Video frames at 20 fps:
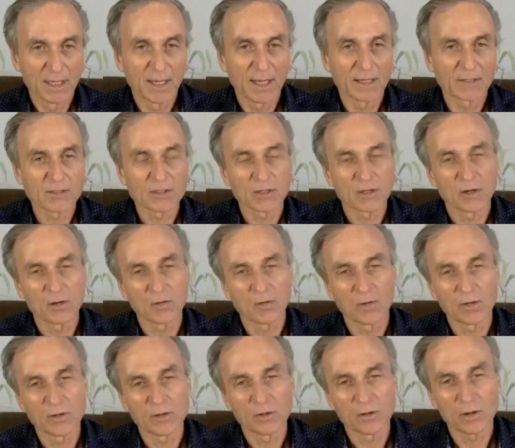And so
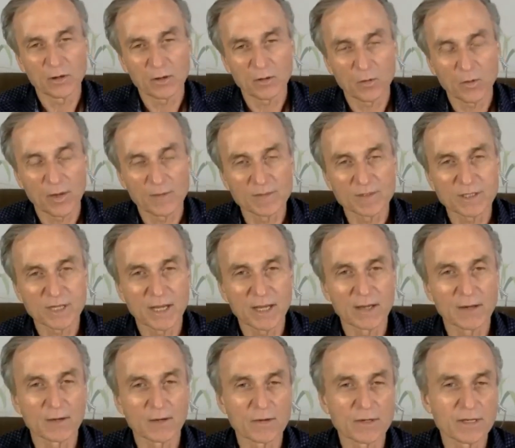when you go to the
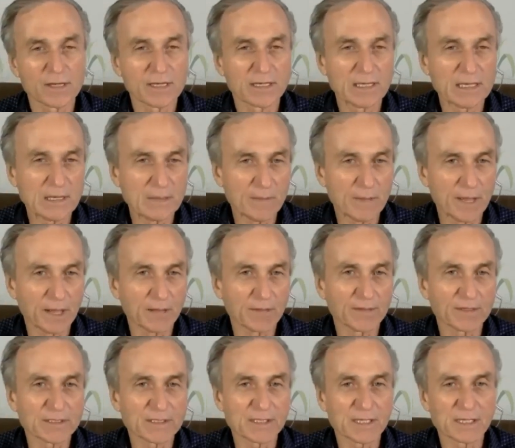website or you get an email
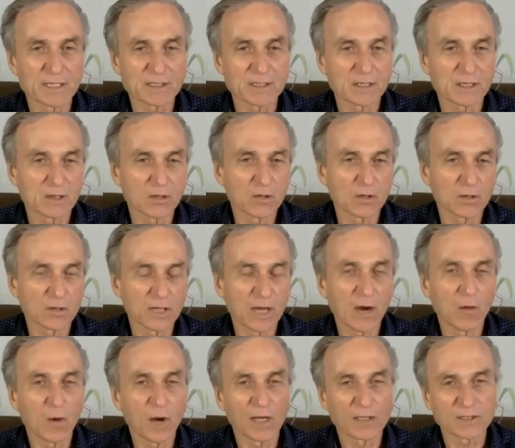that says uh, you can
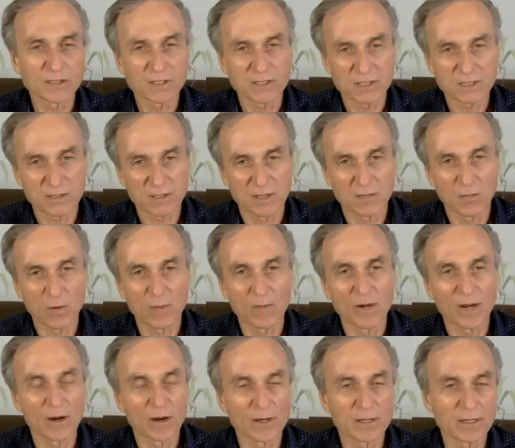now watch this uh,
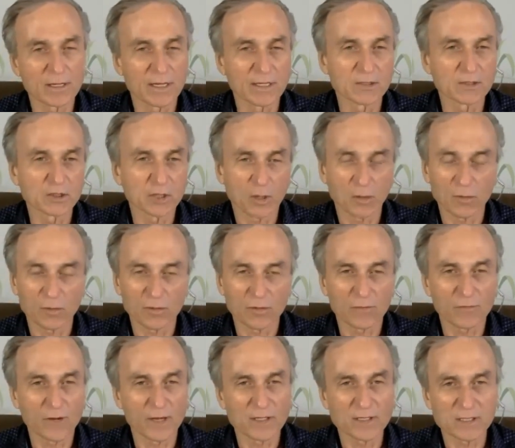webinar again, share with
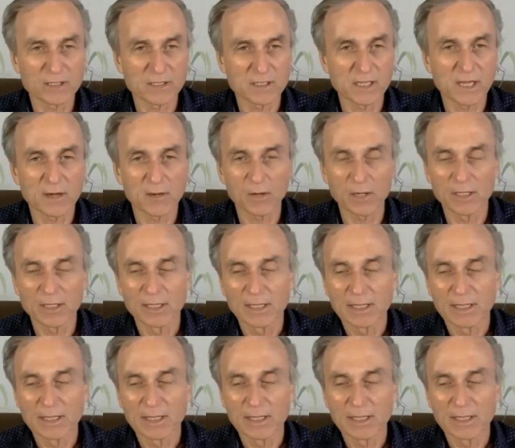your friends, etc.,